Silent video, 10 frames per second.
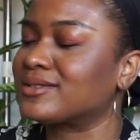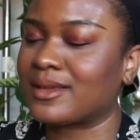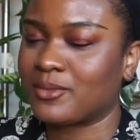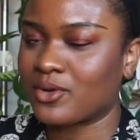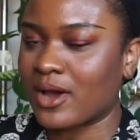let
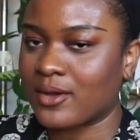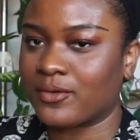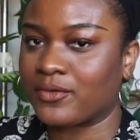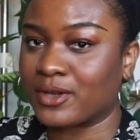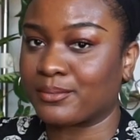me know how you
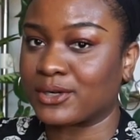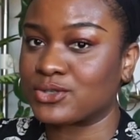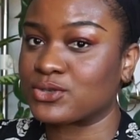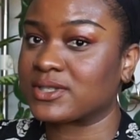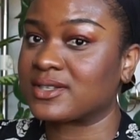feel about
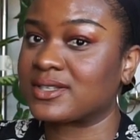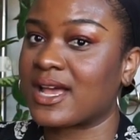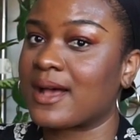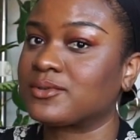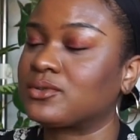yours, because I
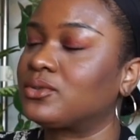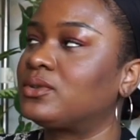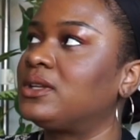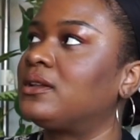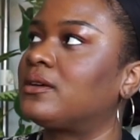
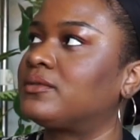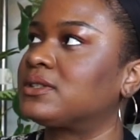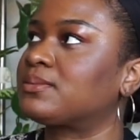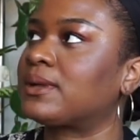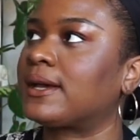absolutely love
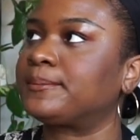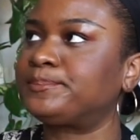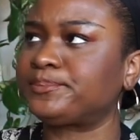this plant.